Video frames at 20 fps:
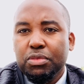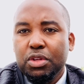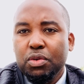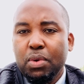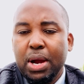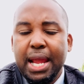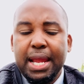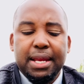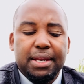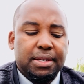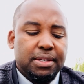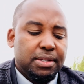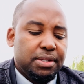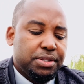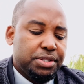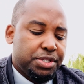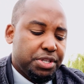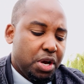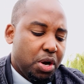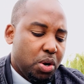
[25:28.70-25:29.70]
right?
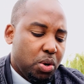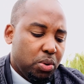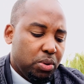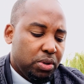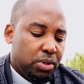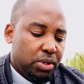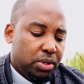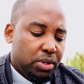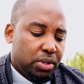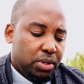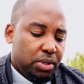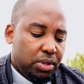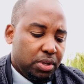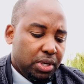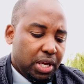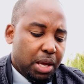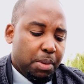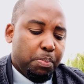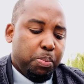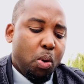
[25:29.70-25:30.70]
So
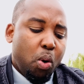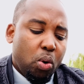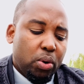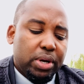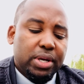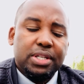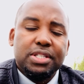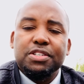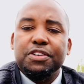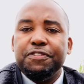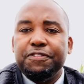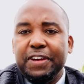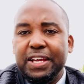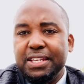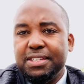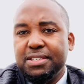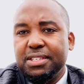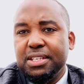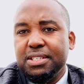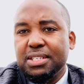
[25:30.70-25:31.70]
important to
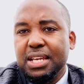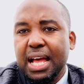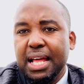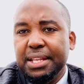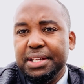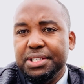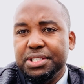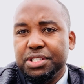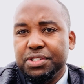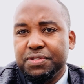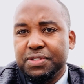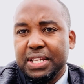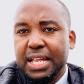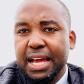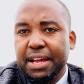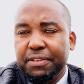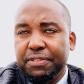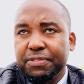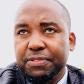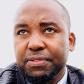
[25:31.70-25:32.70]
face the challenge of
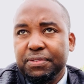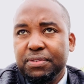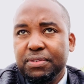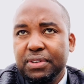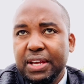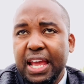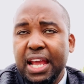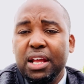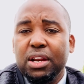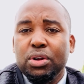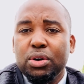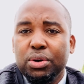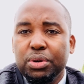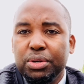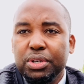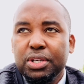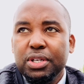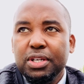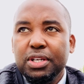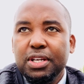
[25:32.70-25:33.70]
life head
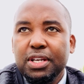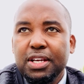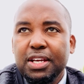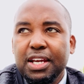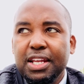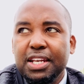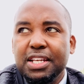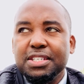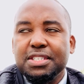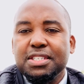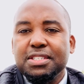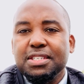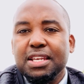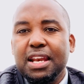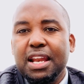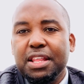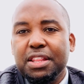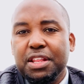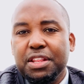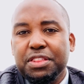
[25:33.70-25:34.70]
on. And this is
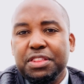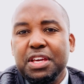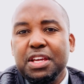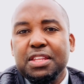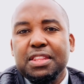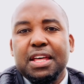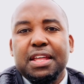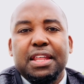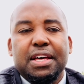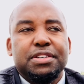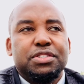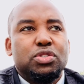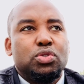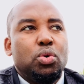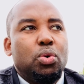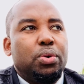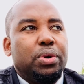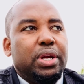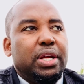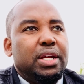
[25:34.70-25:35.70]
another thing that
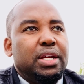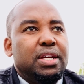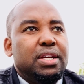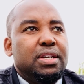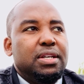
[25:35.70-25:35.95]
story